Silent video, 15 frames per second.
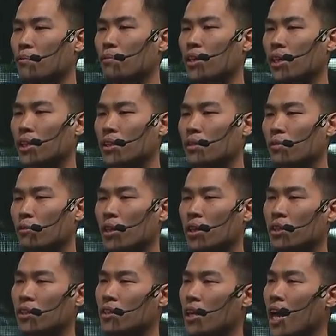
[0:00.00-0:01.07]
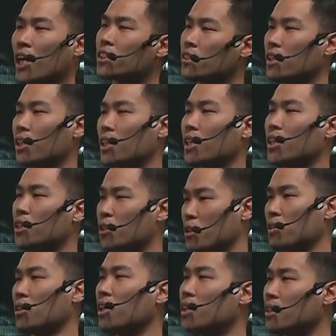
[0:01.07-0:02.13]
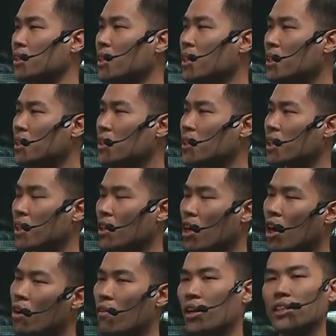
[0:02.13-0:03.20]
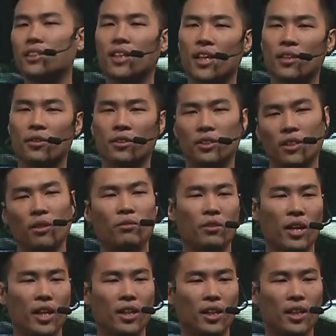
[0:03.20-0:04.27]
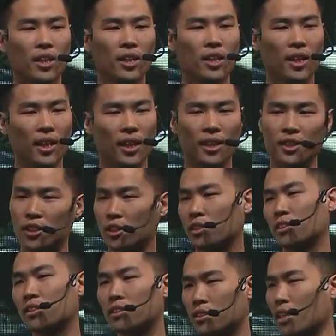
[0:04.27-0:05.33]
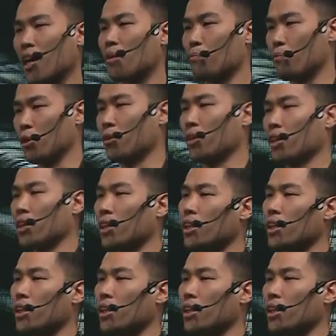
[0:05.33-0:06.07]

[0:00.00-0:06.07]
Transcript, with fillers: But what you actually can do is you can always get yourself ready and just start building.